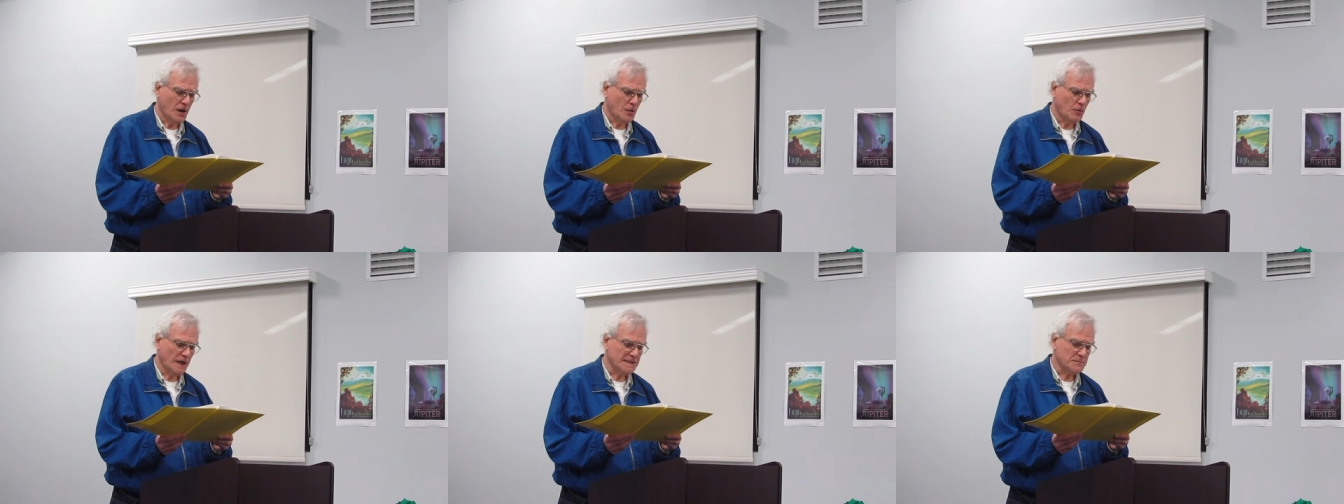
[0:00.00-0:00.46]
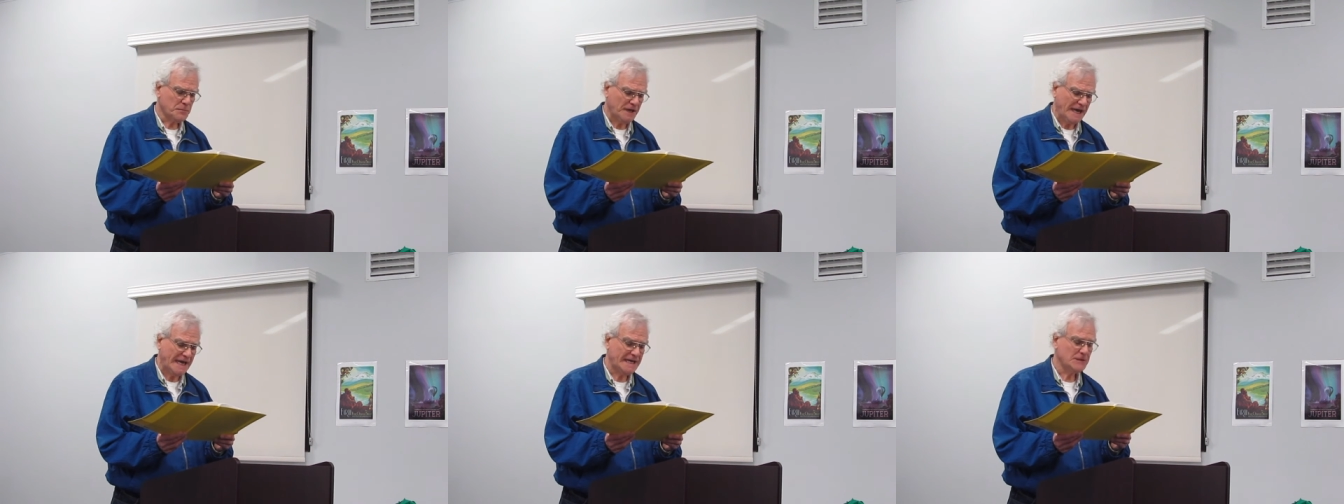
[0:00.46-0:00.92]
what
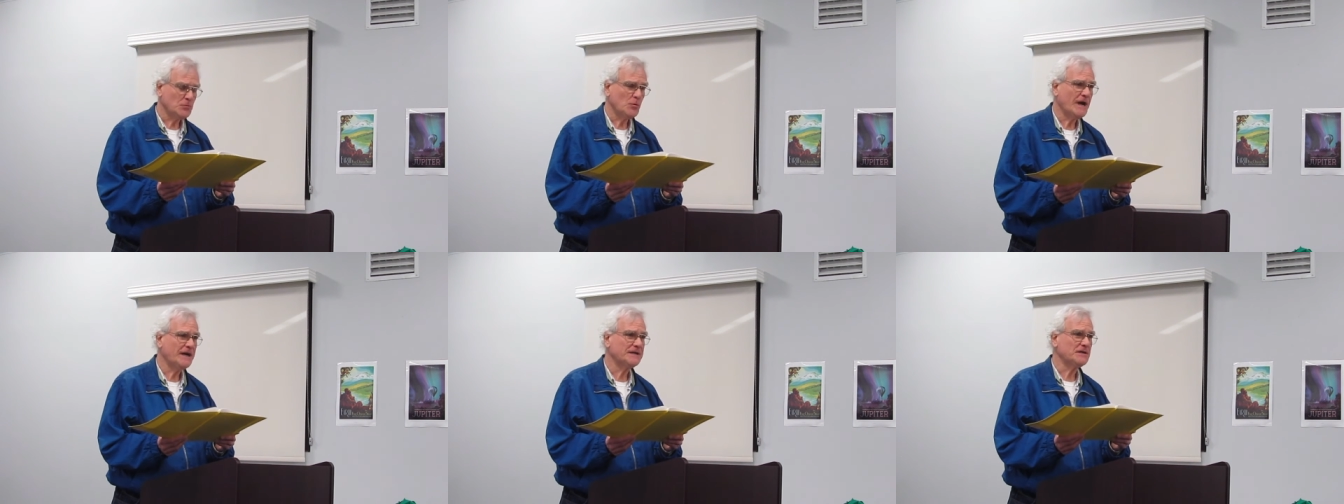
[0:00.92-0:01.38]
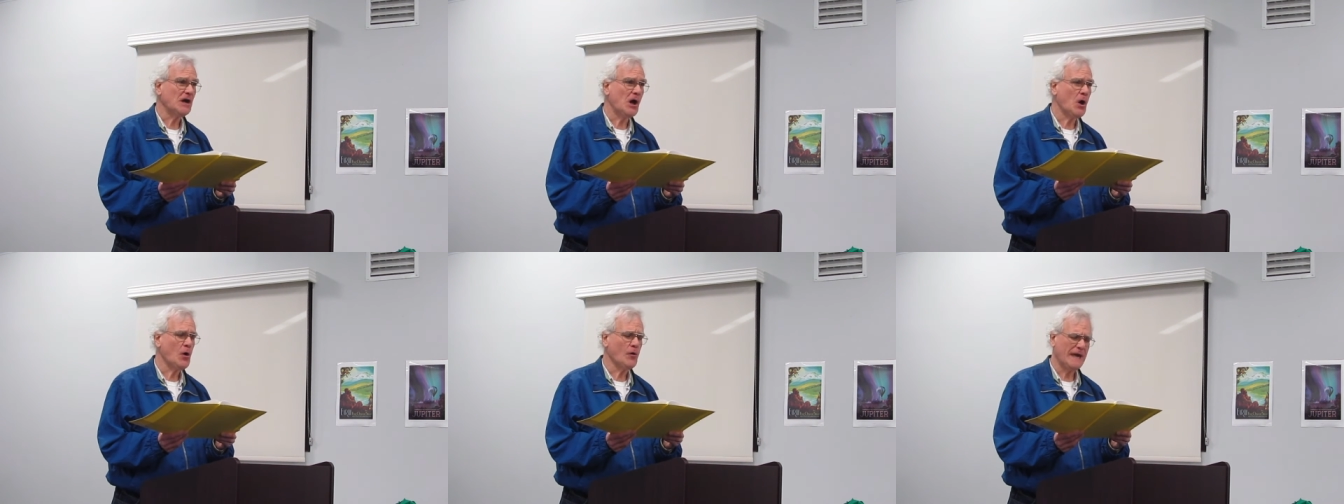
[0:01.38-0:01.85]
pain we're
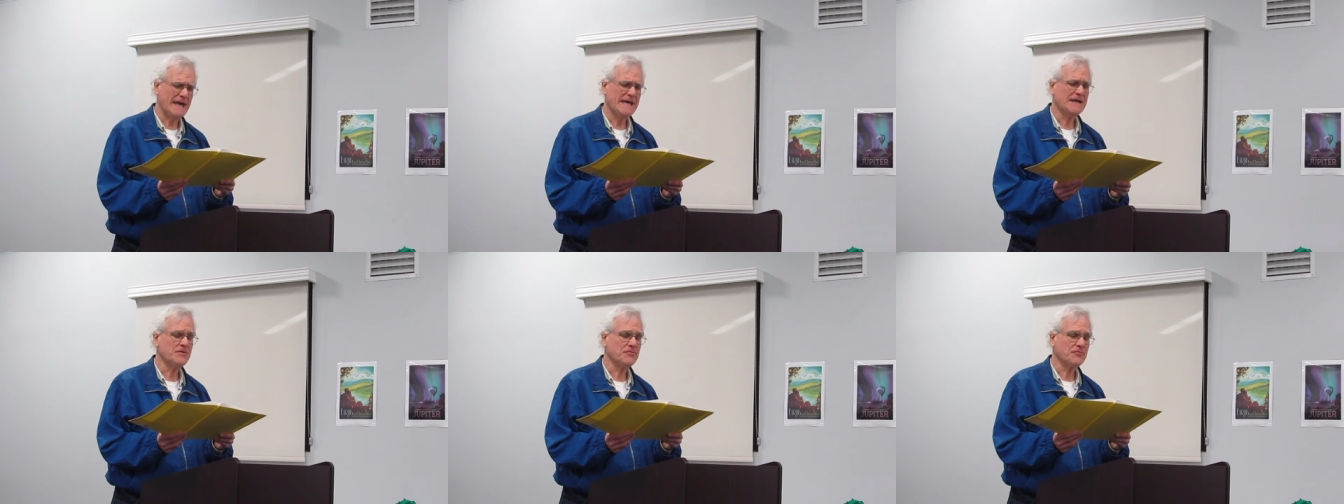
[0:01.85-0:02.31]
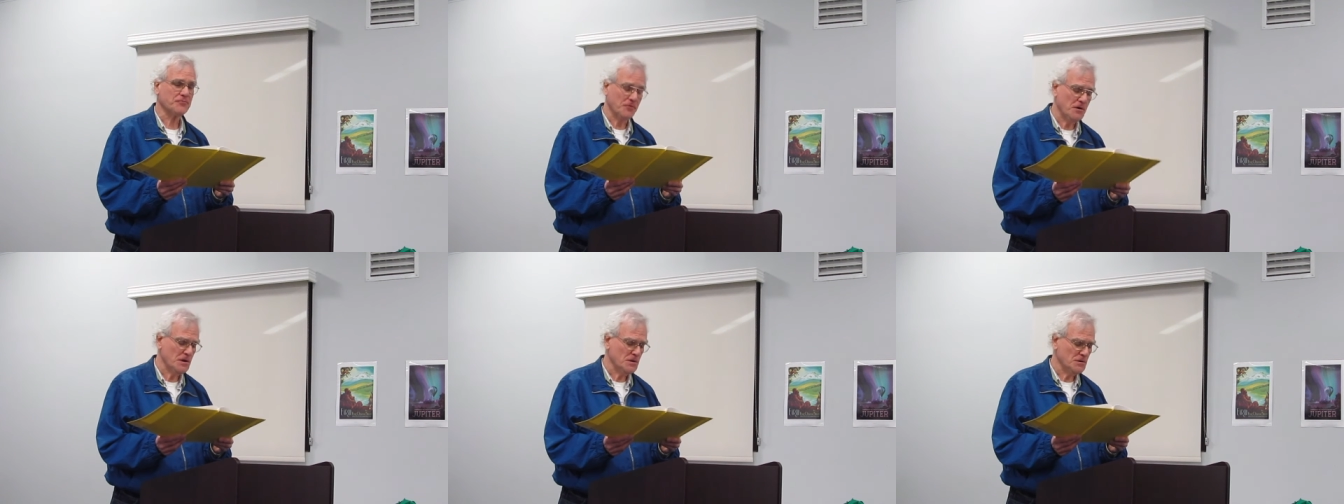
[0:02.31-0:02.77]
going
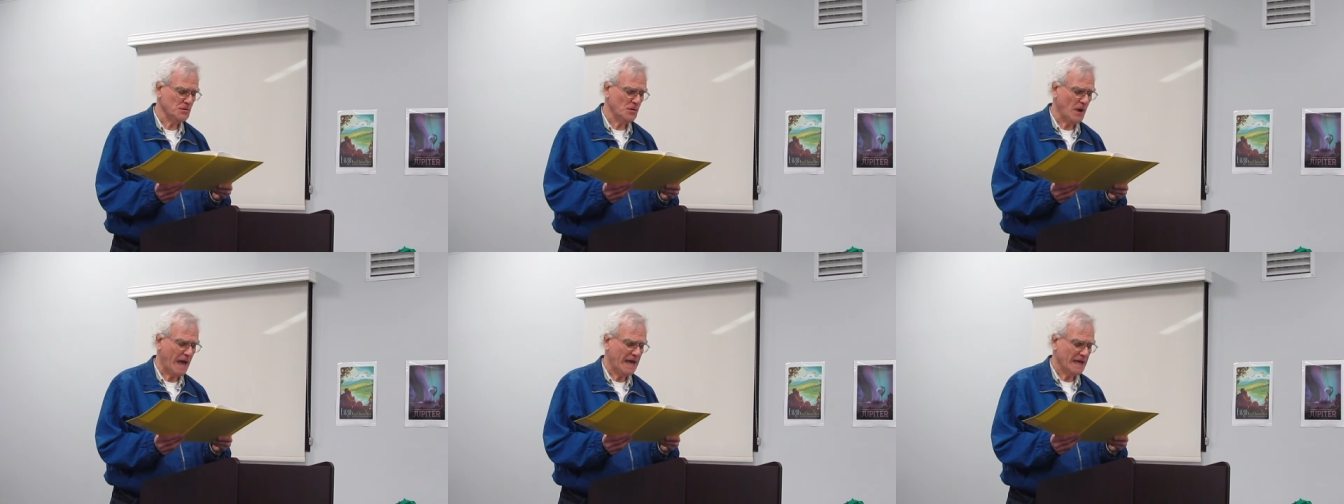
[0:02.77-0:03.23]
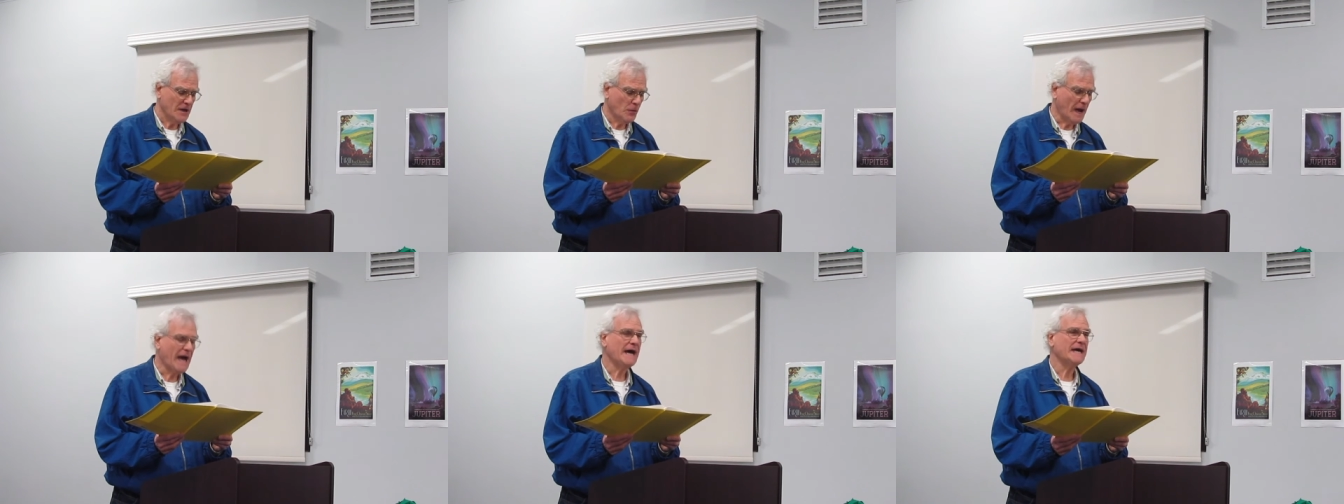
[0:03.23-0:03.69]
through,
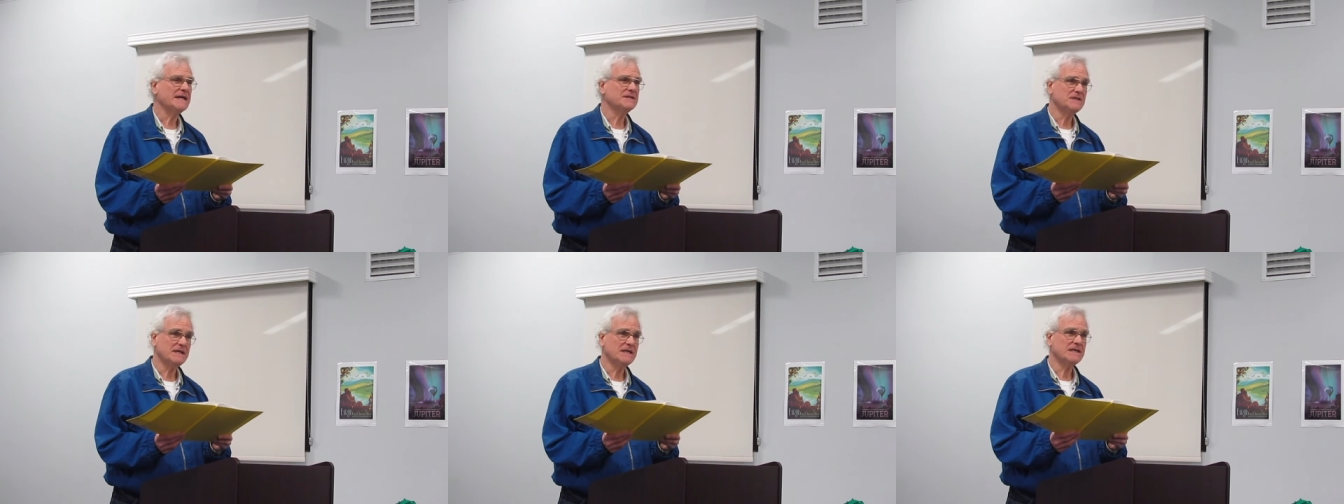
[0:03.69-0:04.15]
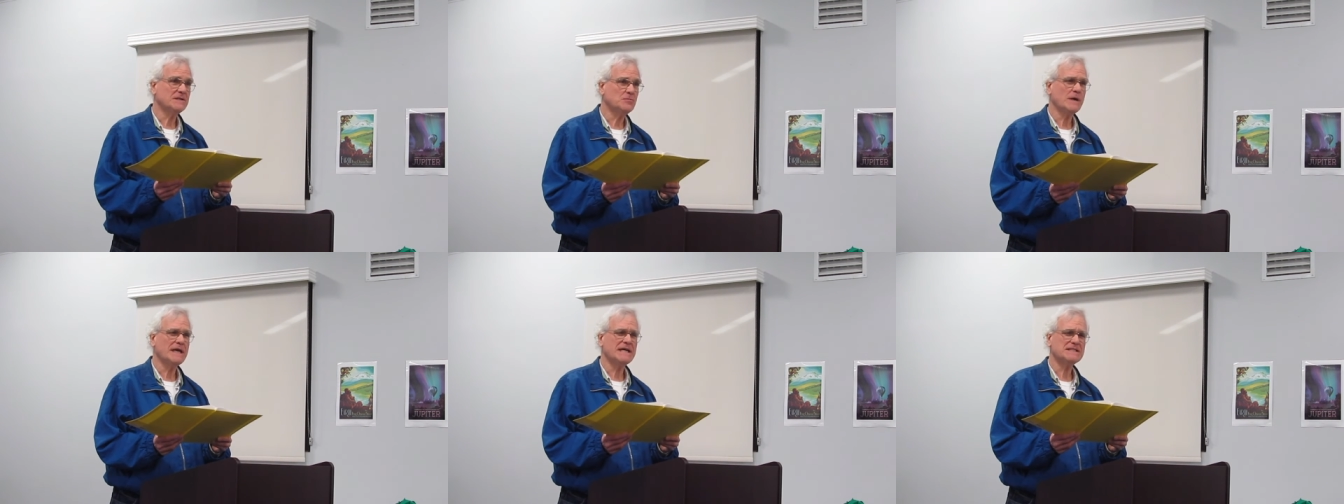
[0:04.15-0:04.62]
why did
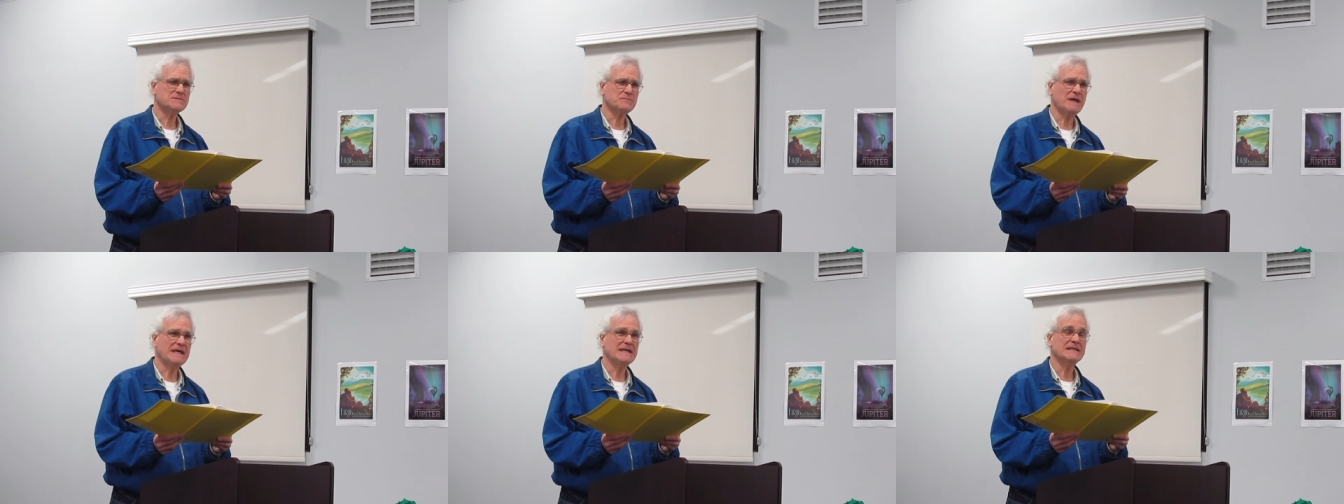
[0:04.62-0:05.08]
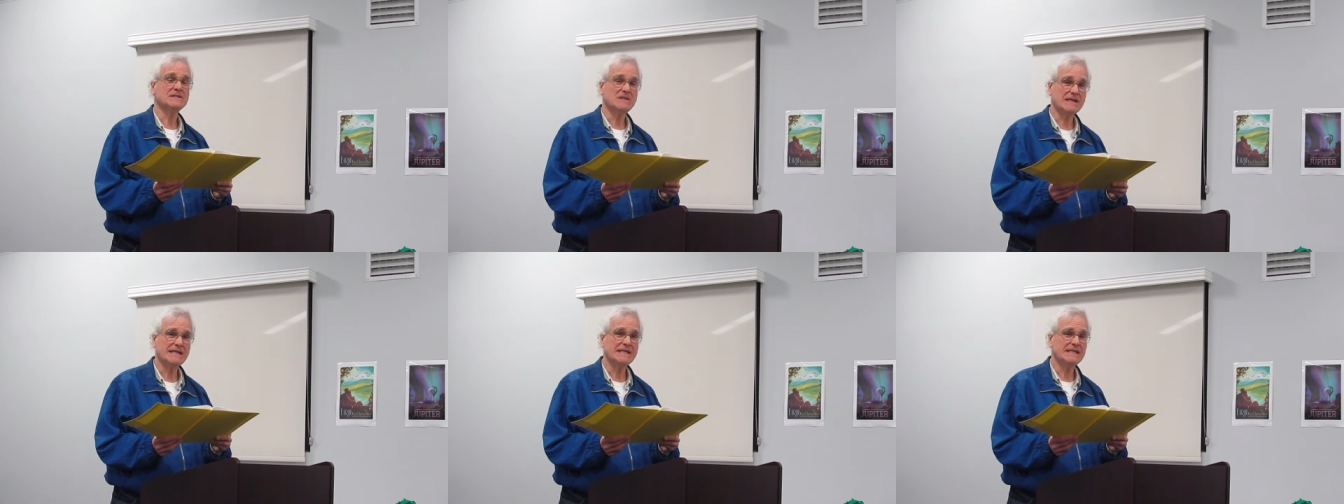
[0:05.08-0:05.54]
we spend
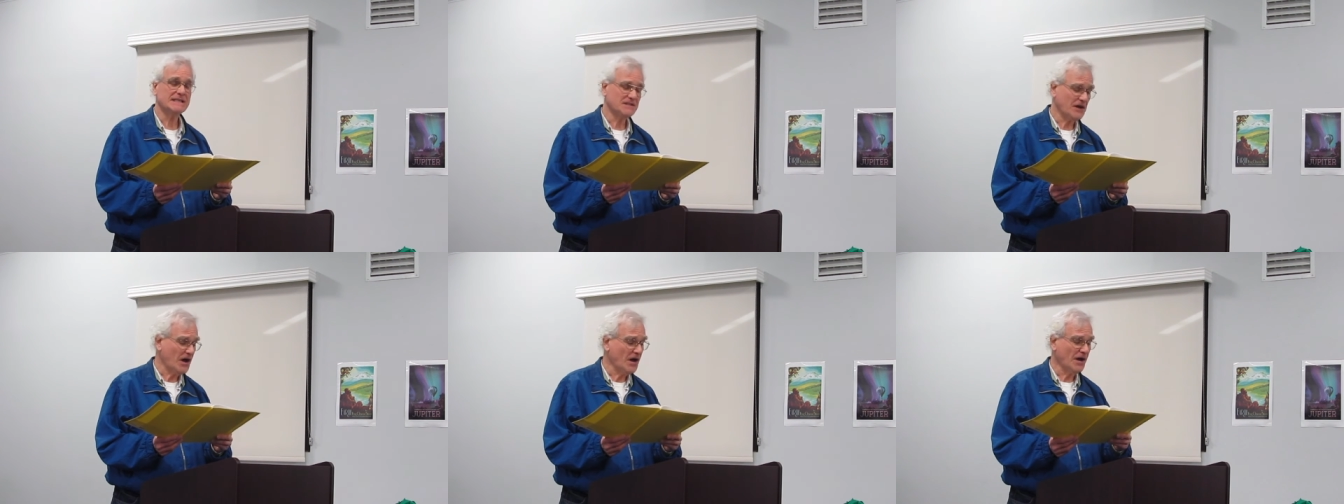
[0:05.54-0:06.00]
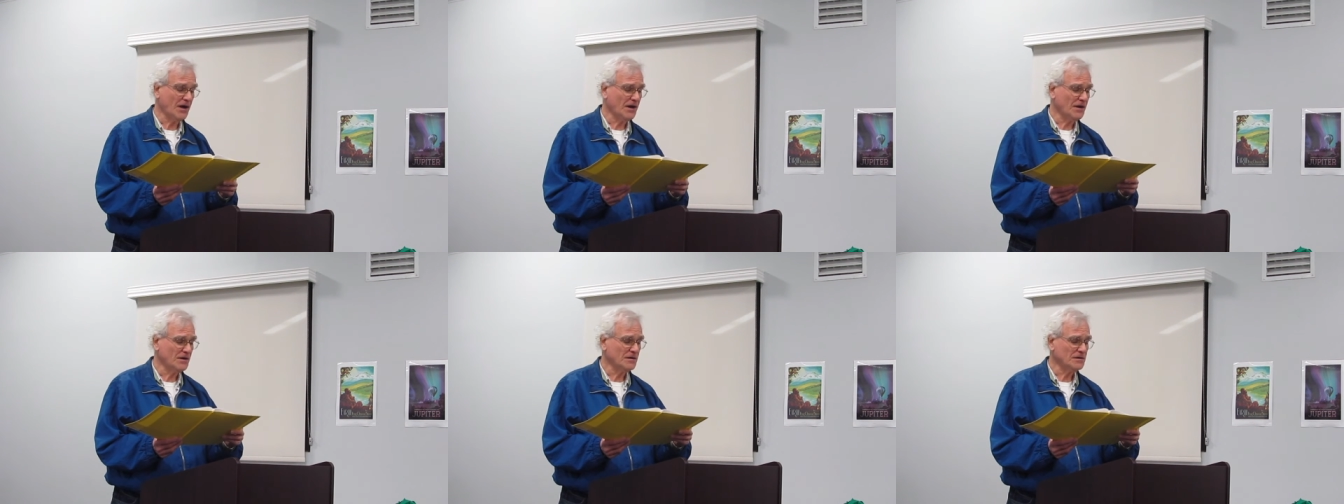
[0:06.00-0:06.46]
it
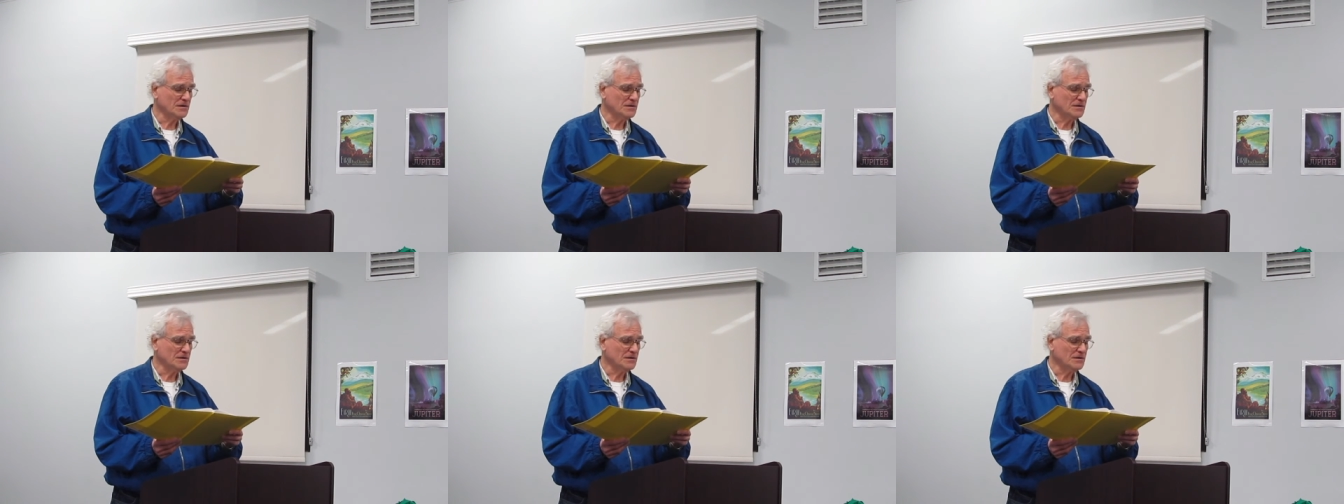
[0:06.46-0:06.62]
all?